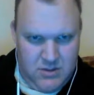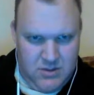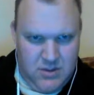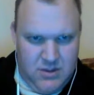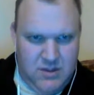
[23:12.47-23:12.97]

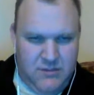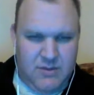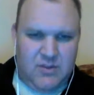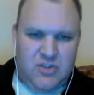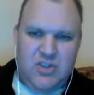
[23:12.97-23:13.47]
so I got
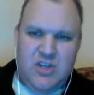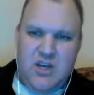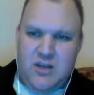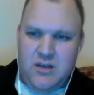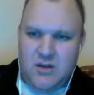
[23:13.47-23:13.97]
everything
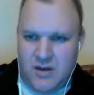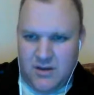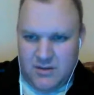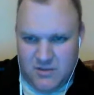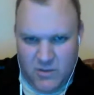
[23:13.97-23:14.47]
checked. All right, I'll
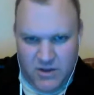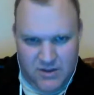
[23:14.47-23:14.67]
submit.